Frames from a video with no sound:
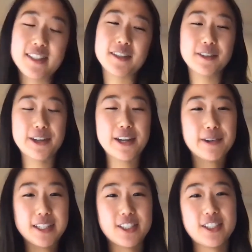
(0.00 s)
a great
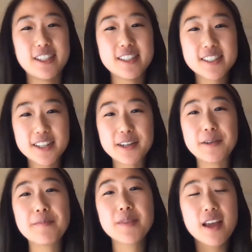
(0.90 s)
question.
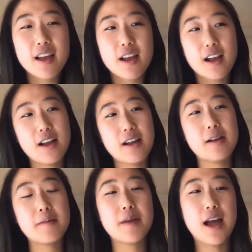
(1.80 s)
So
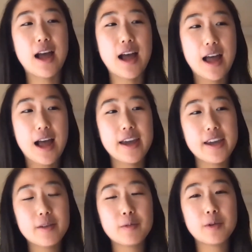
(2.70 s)

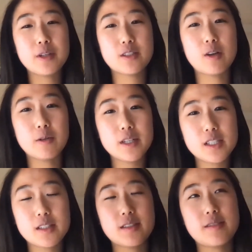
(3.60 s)
I
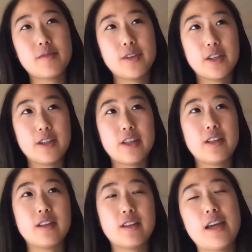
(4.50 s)
always
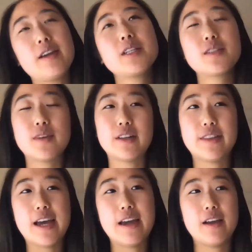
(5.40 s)
felt
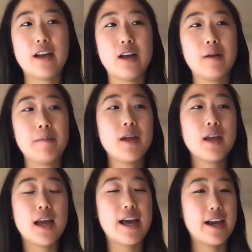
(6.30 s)
that
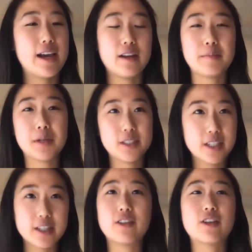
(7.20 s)
I had a
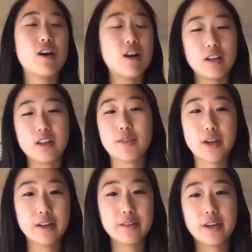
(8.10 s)
particular calling for
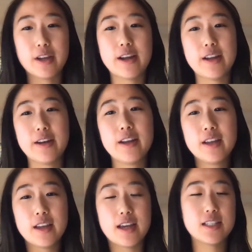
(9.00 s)
healthcare. And
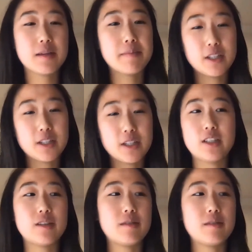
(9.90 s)
as I mentioned,